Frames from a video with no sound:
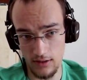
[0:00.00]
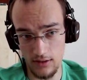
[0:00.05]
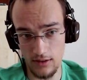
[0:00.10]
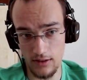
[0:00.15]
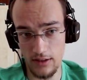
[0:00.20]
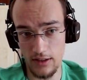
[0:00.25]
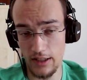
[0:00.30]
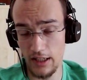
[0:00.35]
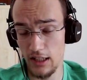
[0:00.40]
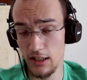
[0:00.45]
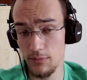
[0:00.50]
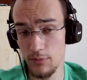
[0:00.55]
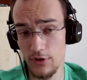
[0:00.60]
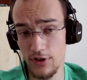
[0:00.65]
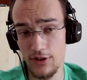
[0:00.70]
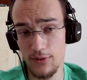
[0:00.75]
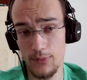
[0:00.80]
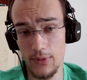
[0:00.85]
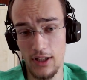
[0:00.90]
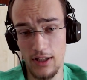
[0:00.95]
great
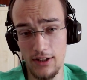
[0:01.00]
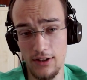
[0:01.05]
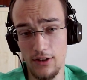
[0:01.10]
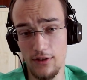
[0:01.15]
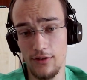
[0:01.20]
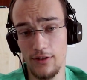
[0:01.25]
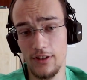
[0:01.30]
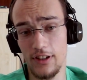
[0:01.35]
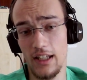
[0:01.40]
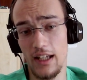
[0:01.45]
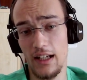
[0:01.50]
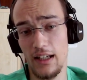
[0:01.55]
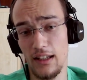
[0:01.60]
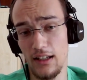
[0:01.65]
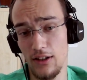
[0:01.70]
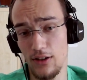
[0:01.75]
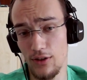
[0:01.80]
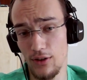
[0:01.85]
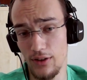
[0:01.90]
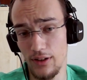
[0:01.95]
possibility of
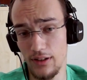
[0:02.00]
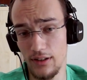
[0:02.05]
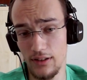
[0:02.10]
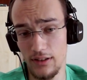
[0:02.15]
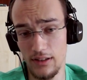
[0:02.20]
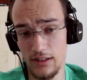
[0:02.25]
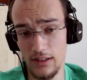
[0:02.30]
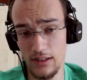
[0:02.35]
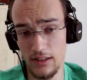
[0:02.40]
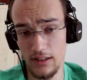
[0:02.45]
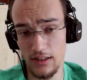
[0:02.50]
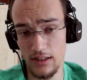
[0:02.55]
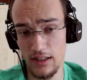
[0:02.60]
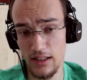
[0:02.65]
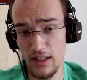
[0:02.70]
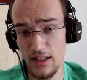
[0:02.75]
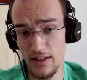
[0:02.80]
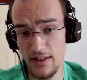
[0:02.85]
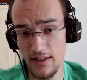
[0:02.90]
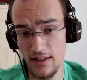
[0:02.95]
attacking on the
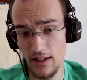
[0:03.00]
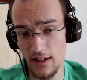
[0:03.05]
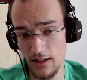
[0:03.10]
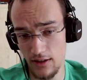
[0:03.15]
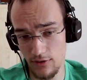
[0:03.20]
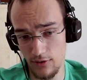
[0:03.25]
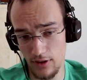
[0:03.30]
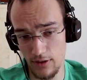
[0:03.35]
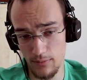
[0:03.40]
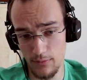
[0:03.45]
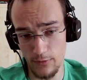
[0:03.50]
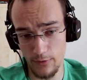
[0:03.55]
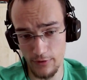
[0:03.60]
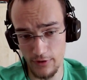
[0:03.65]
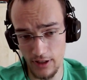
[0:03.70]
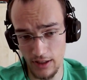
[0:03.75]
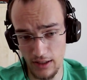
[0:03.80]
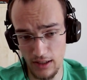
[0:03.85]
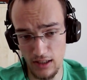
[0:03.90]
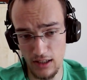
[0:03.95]
king side. You can move
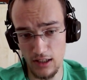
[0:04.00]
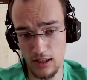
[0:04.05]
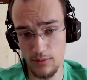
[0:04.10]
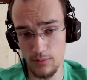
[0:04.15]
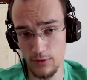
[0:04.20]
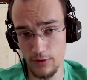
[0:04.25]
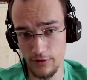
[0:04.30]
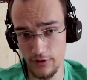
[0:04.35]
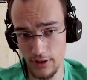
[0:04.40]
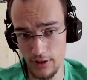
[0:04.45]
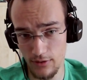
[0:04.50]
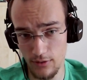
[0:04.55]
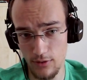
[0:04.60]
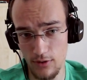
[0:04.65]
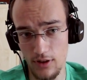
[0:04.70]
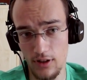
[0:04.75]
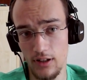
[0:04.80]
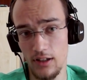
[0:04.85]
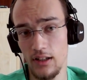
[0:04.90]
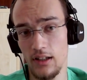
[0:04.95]
the king, move the
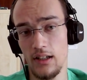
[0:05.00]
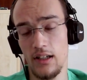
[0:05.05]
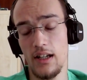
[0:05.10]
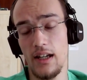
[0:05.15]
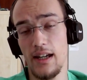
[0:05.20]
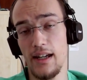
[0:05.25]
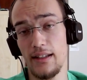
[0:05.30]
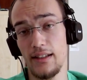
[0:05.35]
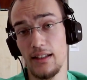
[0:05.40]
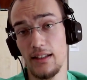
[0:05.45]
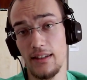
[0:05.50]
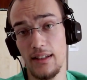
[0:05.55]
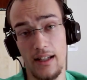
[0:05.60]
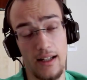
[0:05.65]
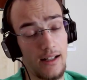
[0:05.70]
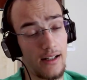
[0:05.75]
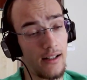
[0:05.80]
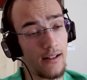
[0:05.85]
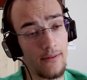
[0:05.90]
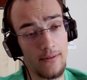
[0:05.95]
rook, and
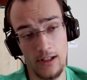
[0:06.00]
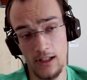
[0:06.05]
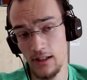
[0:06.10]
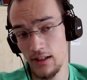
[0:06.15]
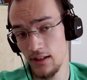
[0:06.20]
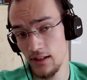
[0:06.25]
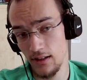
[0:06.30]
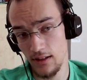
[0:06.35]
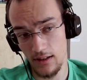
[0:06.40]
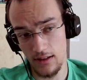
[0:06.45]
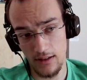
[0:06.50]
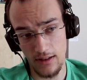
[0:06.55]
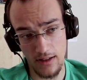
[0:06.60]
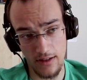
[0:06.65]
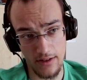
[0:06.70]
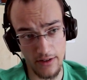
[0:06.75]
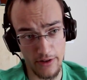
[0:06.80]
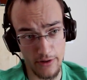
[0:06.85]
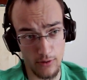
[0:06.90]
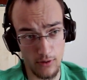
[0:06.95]
attack. These
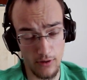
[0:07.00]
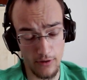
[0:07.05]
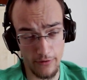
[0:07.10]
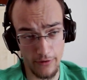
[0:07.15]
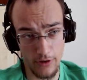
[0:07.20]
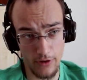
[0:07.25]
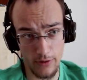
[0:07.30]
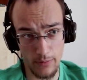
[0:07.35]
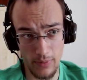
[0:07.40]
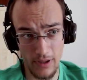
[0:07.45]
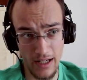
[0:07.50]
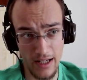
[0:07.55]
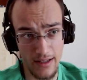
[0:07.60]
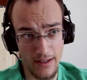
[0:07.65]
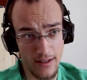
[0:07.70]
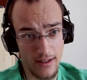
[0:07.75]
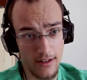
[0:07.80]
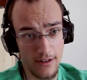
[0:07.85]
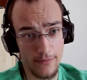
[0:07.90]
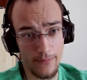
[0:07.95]
are all of your
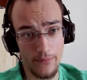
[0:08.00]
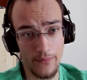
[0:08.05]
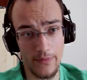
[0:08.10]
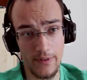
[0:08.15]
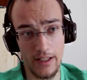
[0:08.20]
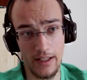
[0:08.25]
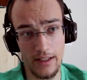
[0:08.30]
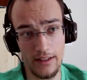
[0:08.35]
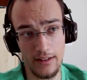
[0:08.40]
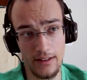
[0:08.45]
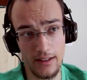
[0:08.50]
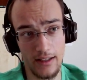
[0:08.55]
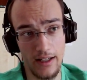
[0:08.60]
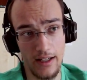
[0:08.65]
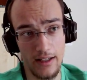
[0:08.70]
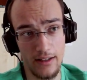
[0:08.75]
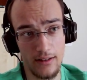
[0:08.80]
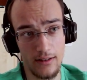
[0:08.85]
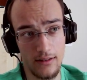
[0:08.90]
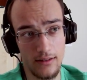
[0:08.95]
plans, and
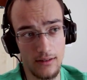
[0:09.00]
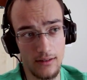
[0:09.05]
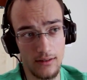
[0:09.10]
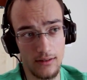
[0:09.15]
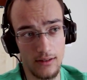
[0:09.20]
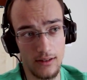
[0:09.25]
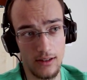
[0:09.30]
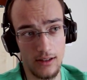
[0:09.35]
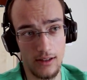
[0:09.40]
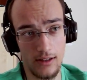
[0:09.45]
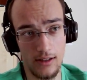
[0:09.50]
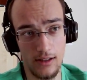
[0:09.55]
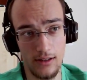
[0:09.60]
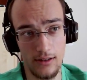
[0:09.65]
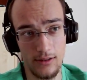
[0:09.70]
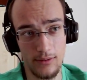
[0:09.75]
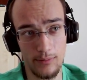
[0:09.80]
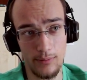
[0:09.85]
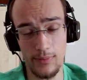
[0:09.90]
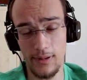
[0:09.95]
again,
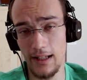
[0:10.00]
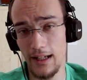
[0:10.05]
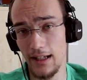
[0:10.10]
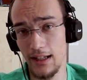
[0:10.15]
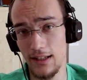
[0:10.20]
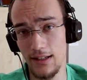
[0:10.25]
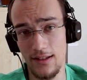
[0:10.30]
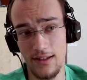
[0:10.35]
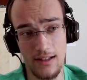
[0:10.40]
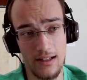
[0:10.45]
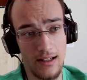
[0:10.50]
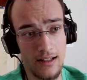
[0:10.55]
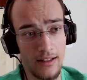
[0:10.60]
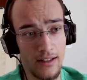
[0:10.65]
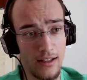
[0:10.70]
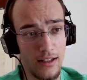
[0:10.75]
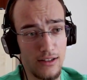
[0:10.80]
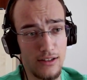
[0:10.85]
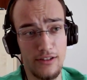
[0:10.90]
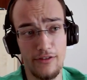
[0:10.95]
black is
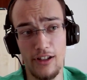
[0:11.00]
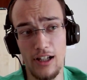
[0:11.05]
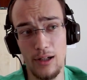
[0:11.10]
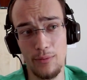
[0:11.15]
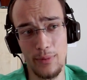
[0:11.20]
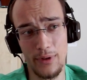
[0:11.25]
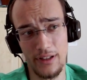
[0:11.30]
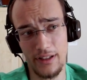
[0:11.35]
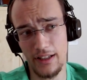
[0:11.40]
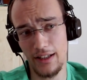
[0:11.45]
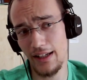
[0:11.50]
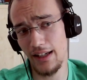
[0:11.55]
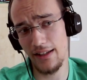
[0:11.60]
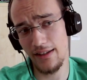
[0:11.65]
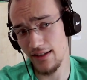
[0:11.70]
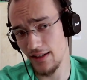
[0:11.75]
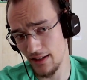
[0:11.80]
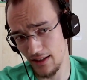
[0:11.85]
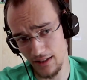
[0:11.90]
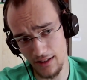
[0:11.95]
lacking in development. I guess
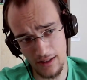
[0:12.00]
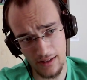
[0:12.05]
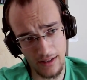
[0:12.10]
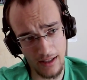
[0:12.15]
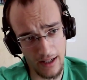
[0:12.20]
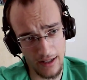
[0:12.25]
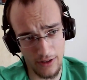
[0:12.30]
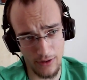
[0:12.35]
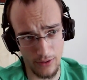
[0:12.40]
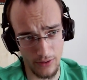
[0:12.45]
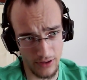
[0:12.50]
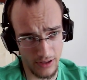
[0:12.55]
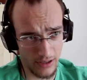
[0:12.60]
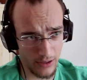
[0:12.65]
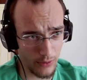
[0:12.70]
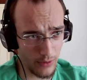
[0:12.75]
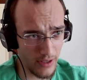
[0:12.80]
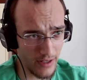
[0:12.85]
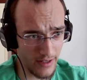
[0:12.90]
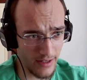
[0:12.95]
he can attack you on the
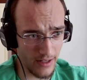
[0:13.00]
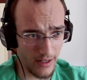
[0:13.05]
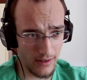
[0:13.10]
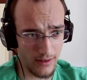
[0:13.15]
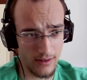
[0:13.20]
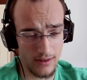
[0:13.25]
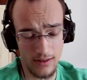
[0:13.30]
queen side,